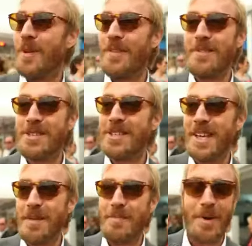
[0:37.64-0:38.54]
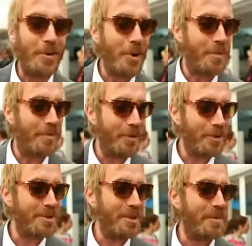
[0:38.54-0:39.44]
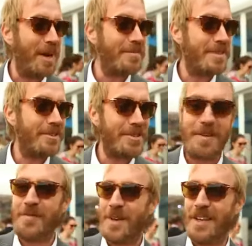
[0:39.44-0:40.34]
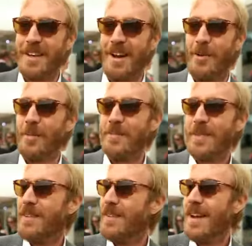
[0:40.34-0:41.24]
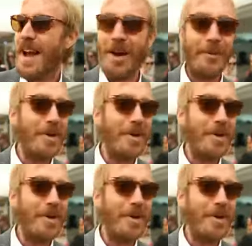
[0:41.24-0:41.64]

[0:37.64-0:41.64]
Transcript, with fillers: I've never seen a game of polo before, so I'm, I'm still trying to figure it out. I know